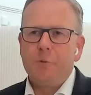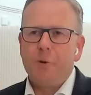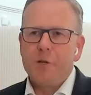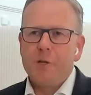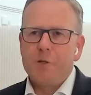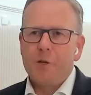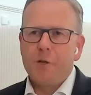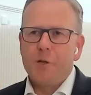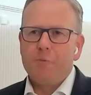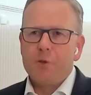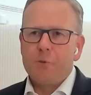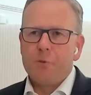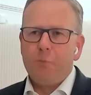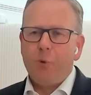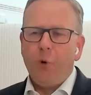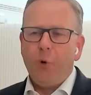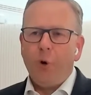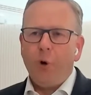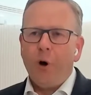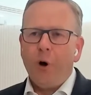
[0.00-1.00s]
Range Rover
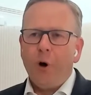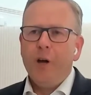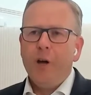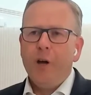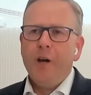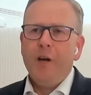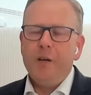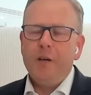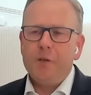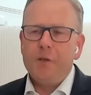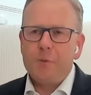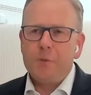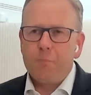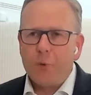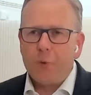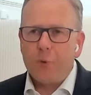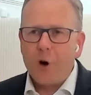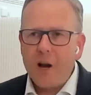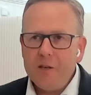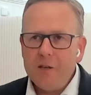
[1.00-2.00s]
Sport. It's
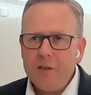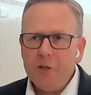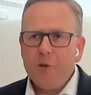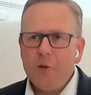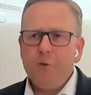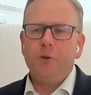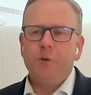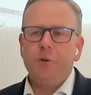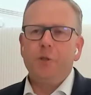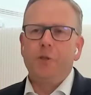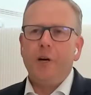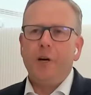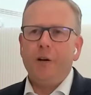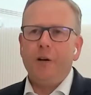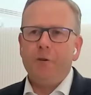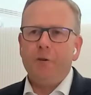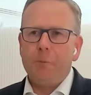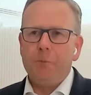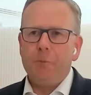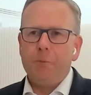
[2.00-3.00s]
brand new from the ground
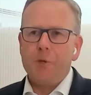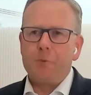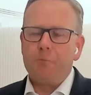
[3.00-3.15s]
up, it's